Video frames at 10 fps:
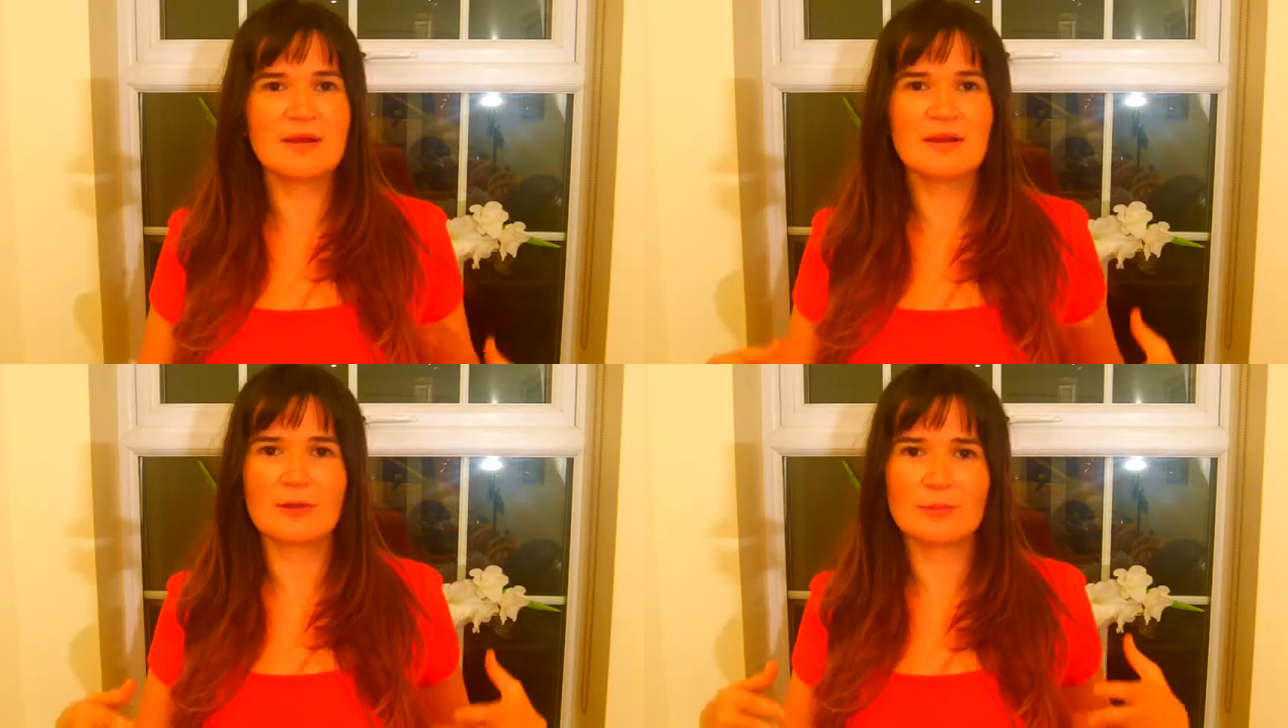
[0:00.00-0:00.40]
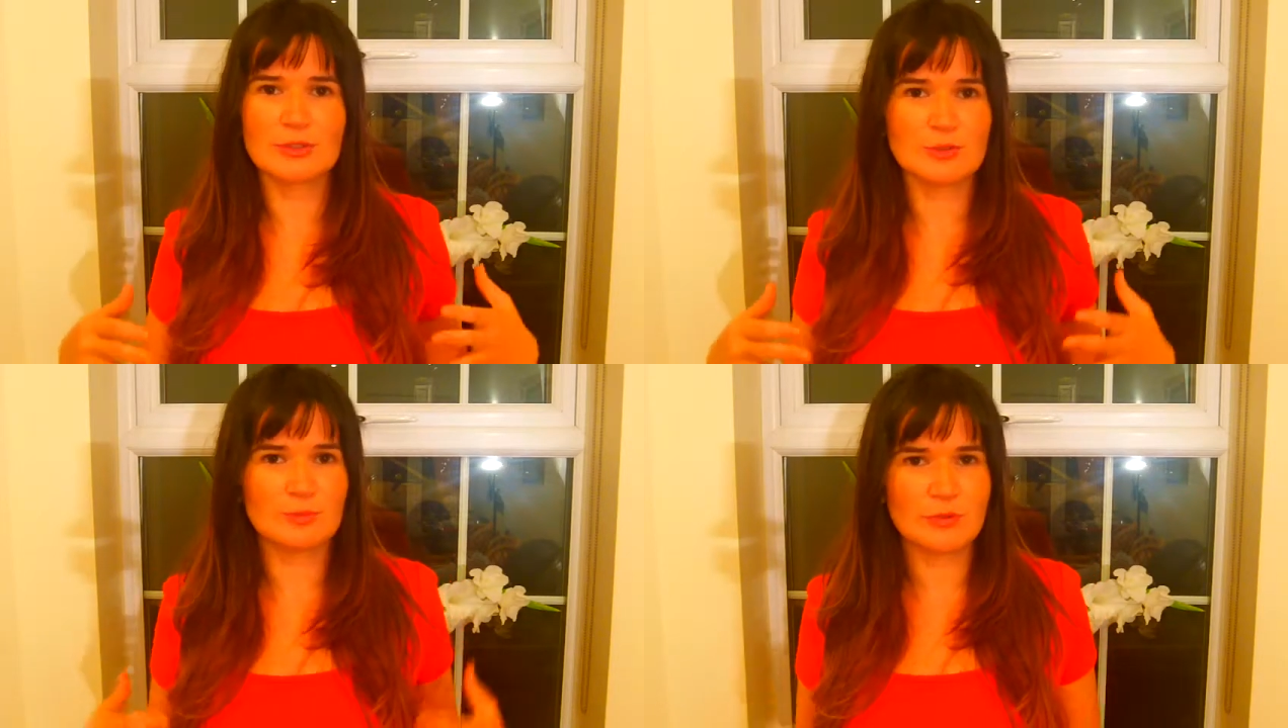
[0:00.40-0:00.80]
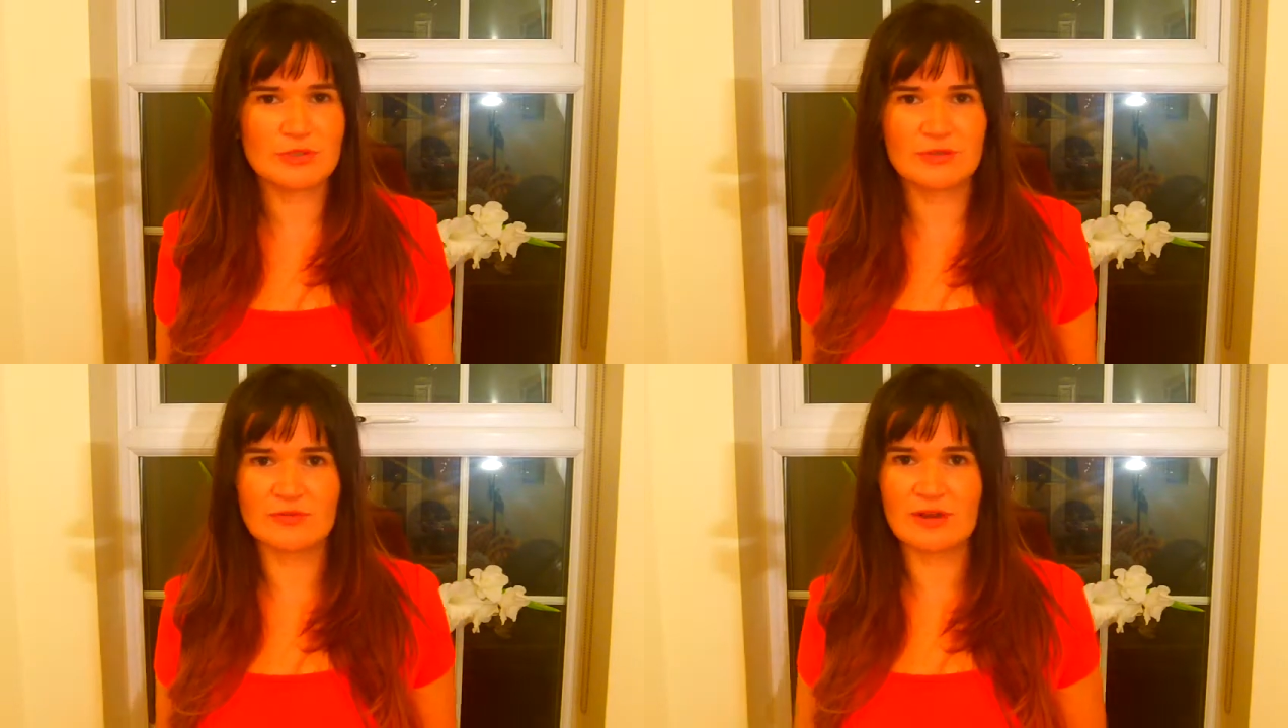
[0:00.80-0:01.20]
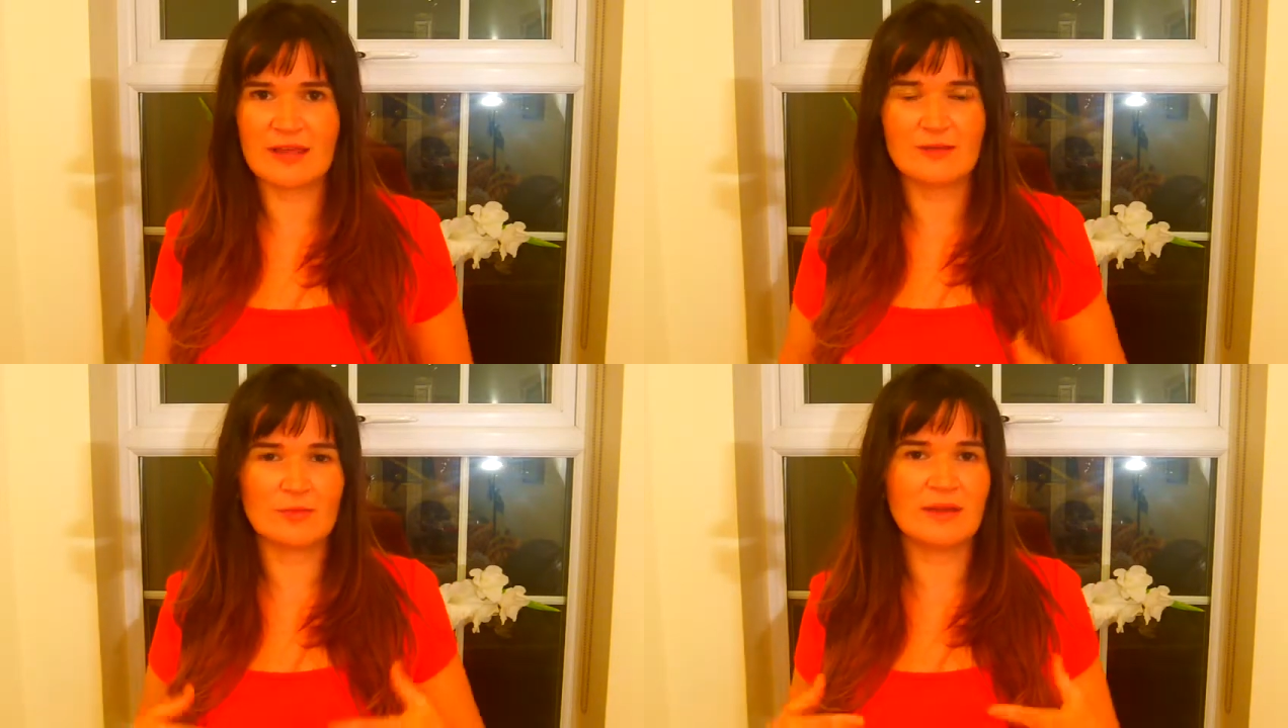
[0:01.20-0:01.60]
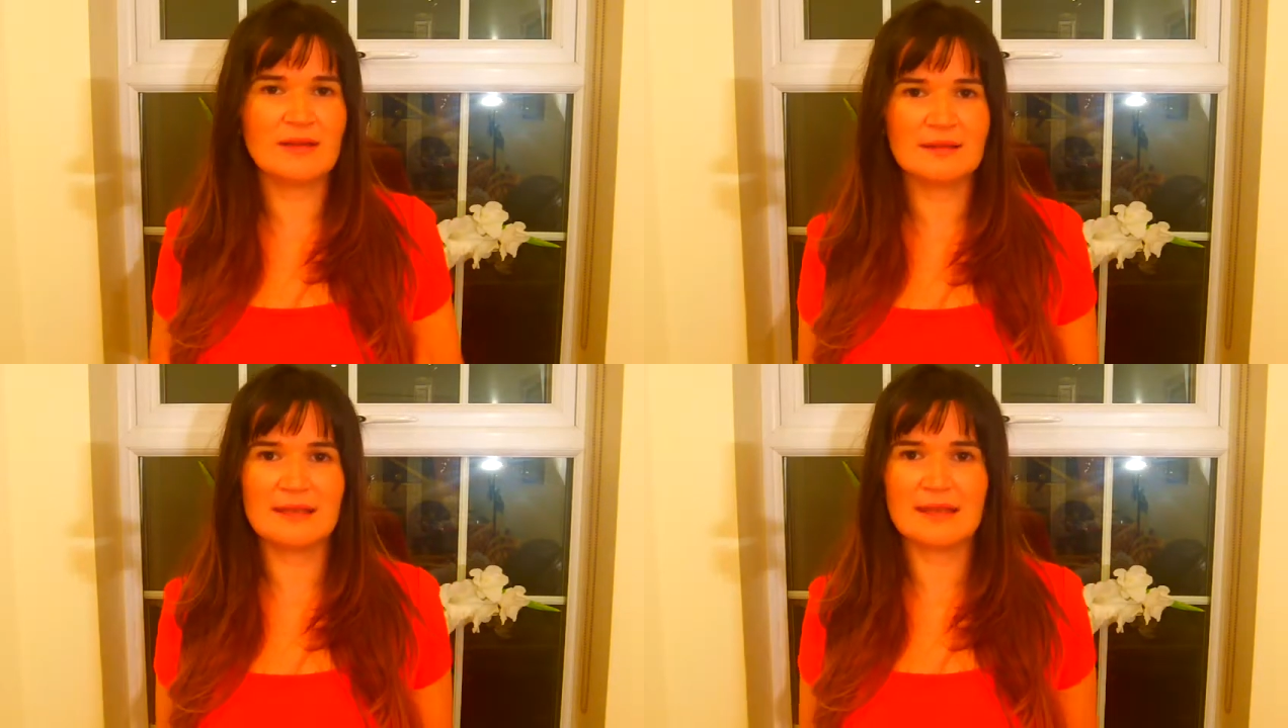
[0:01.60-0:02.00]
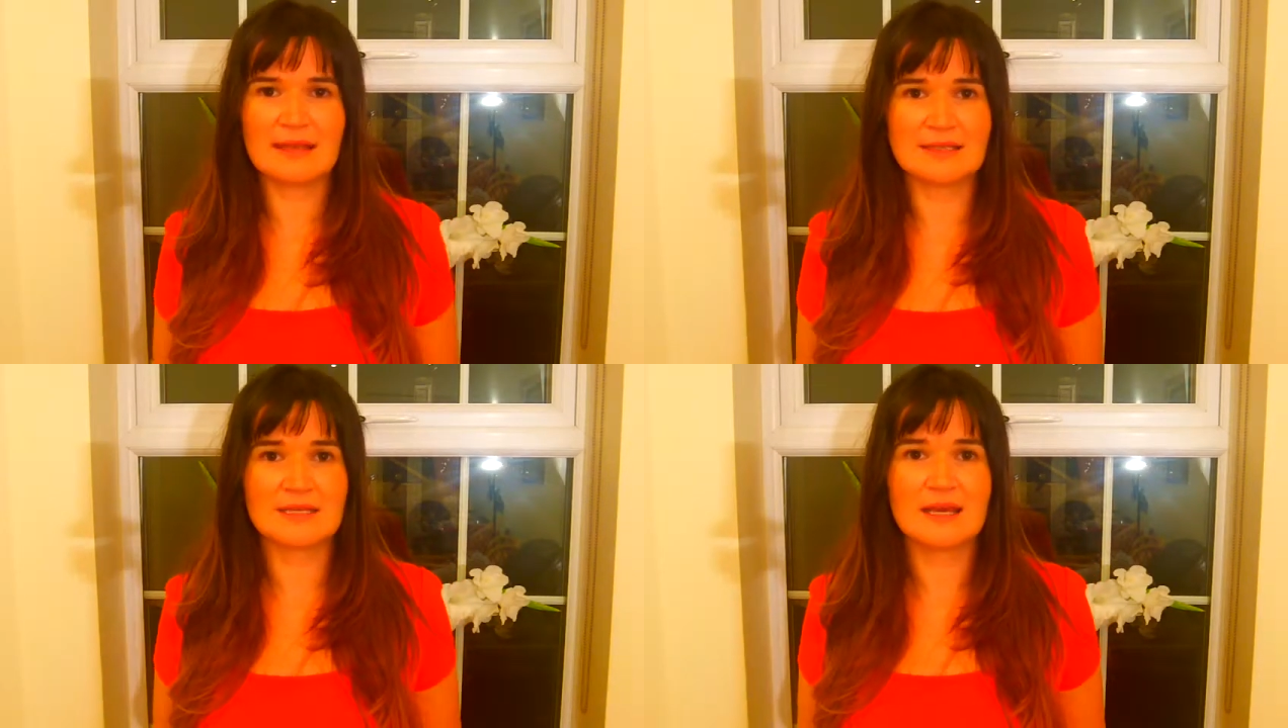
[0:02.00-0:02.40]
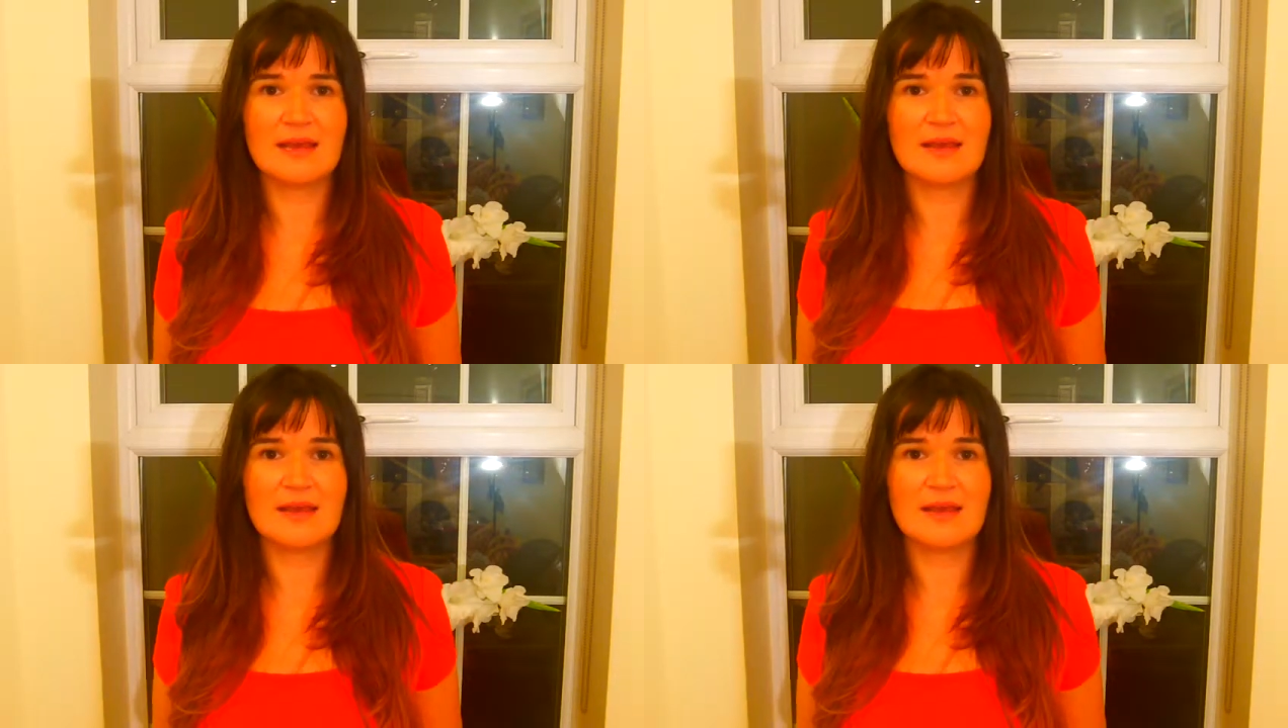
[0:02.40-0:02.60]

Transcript: matter how much books you've read or anything like that.